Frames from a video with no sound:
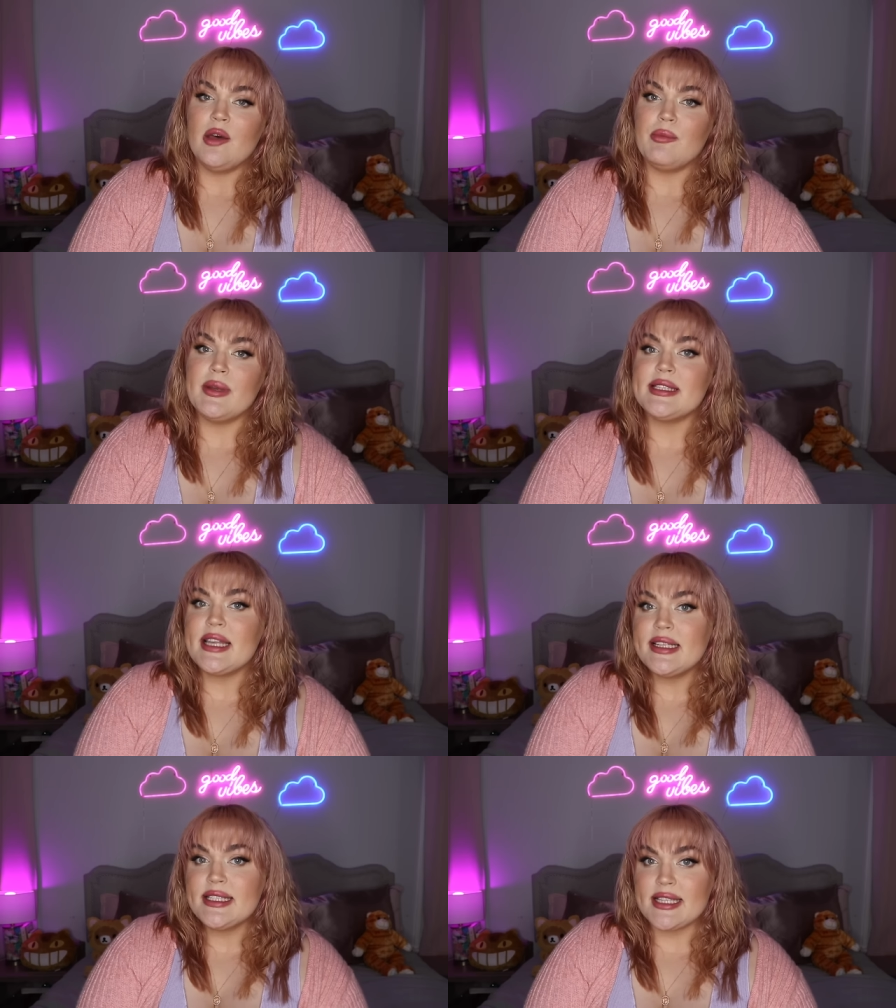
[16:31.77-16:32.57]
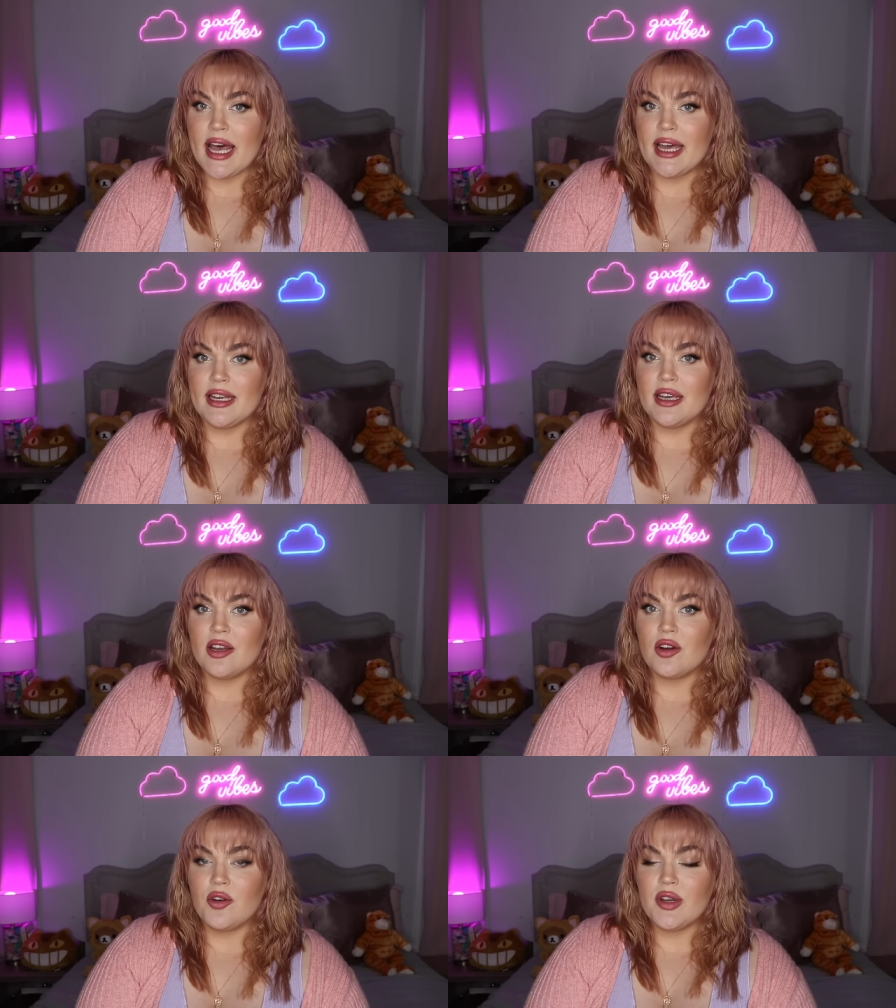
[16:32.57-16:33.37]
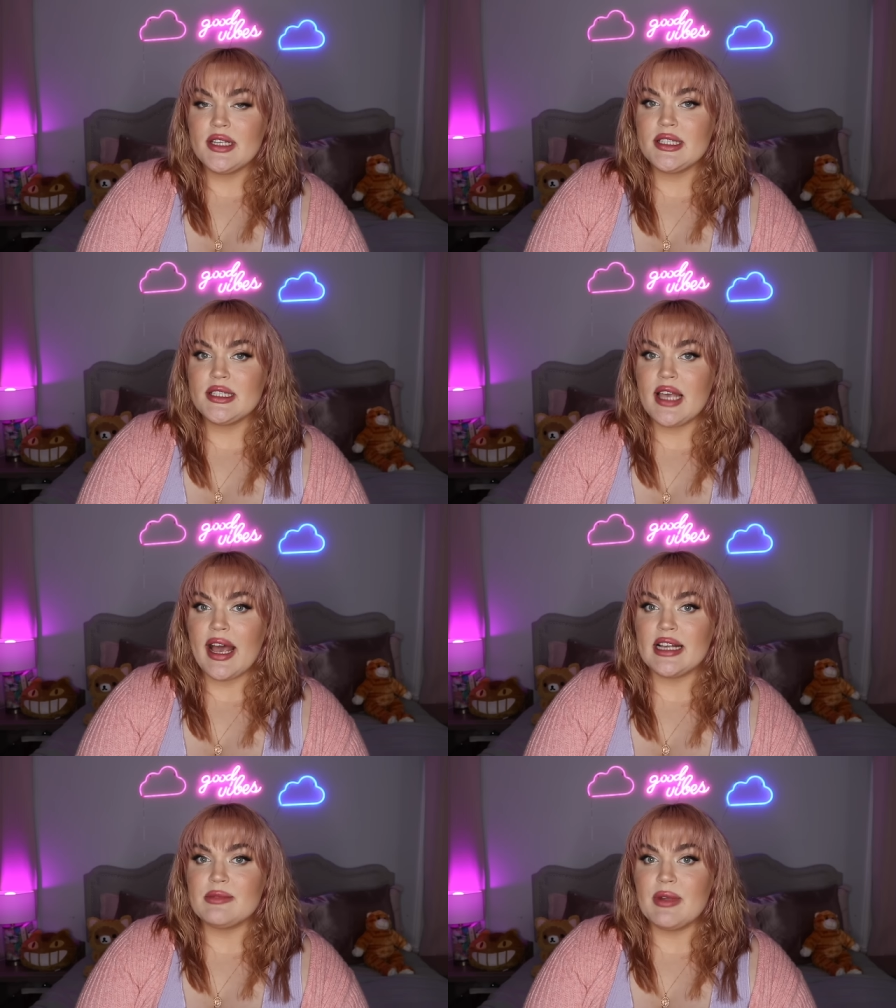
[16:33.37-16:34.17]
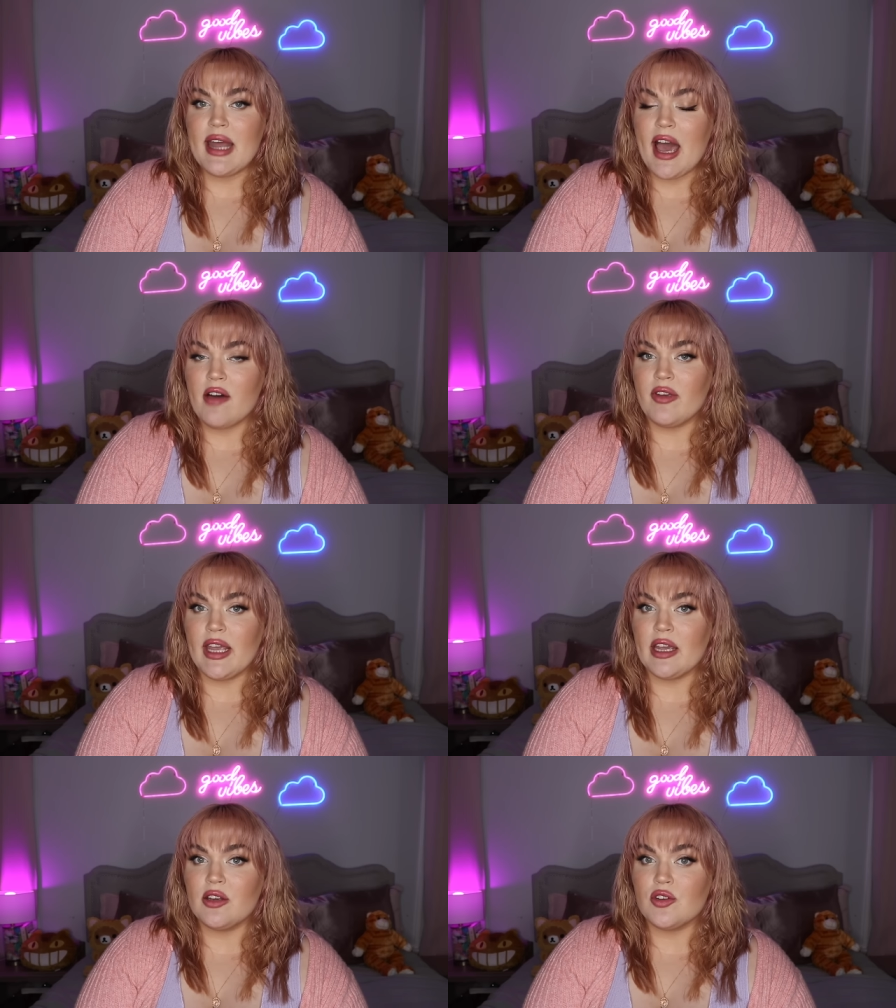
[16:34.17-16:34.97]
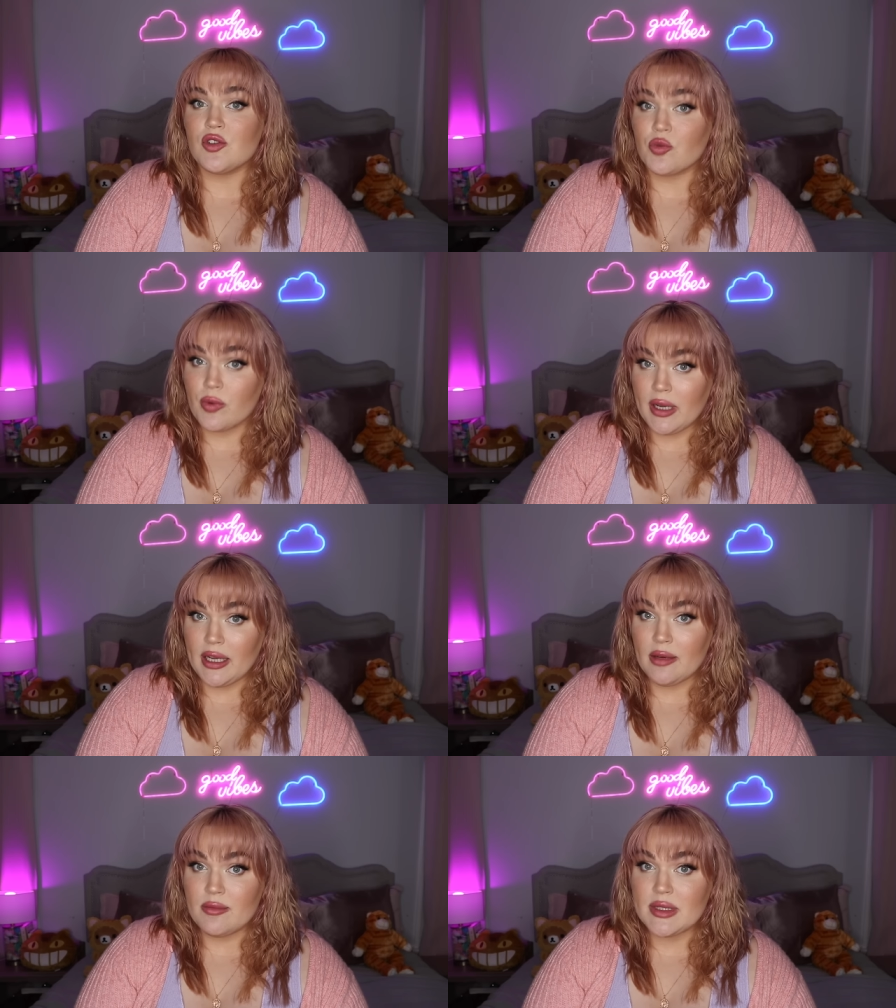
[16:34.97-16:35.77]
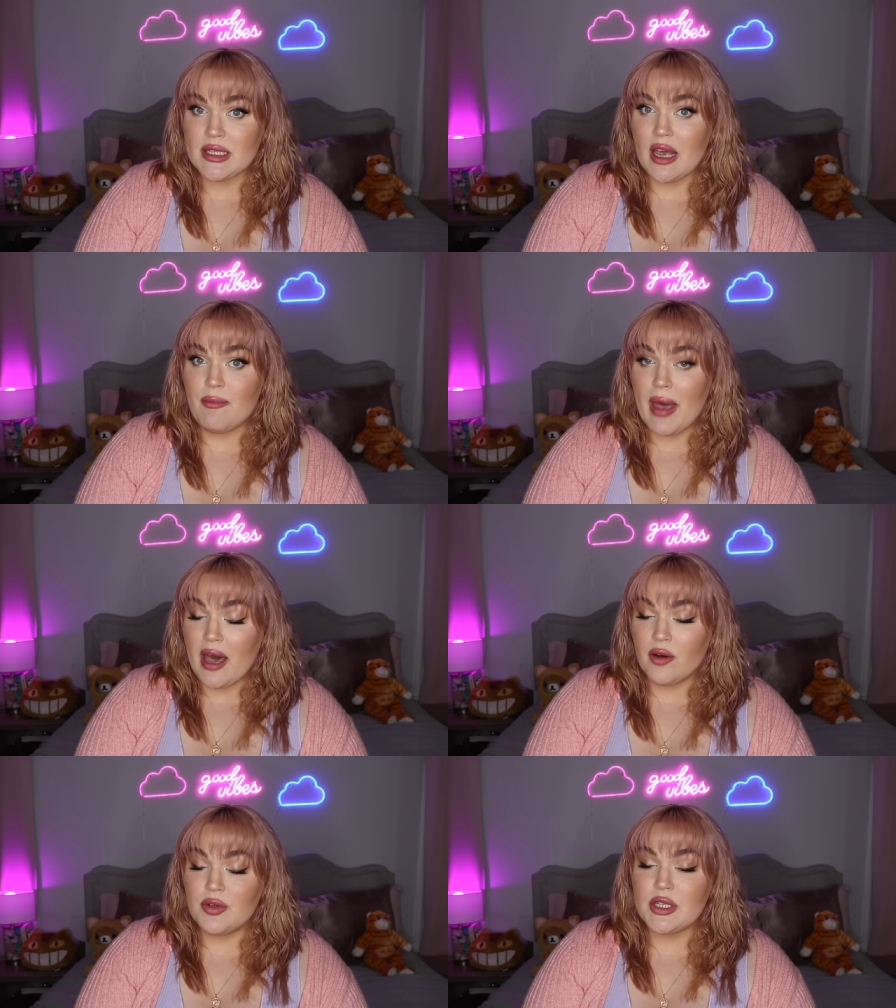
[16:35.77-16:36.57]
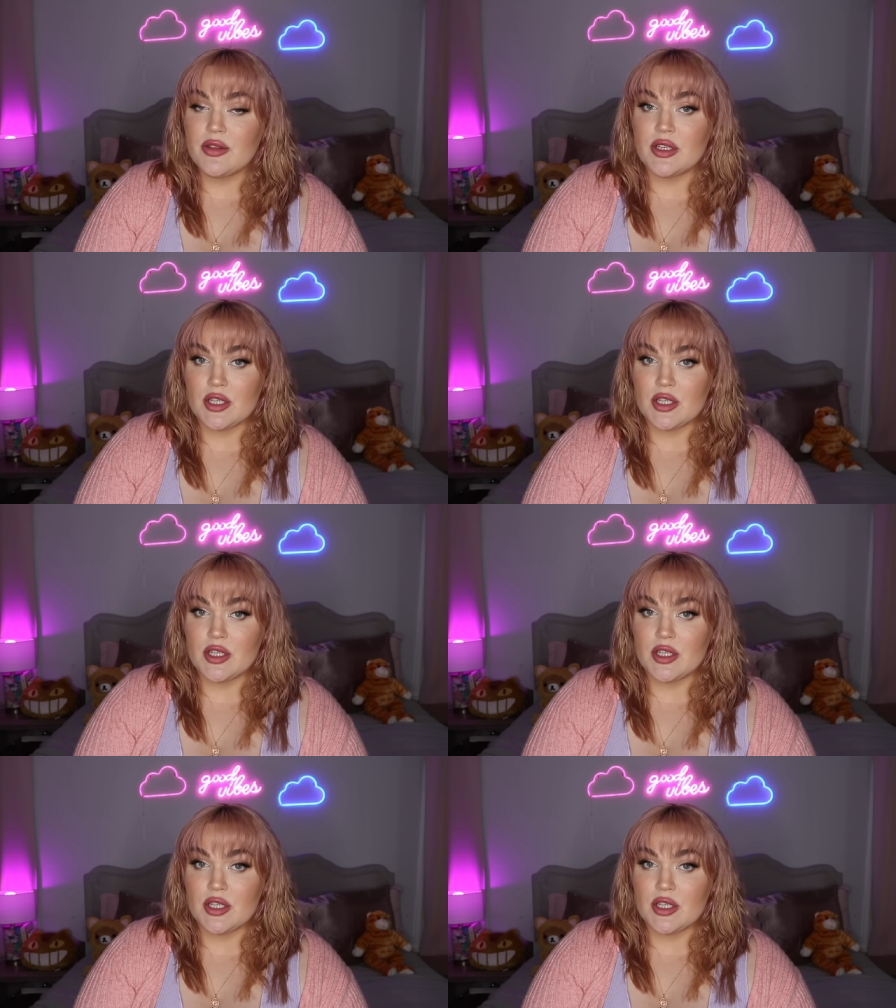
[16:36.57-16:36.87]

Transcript: But since then, Chris has been having dreams about the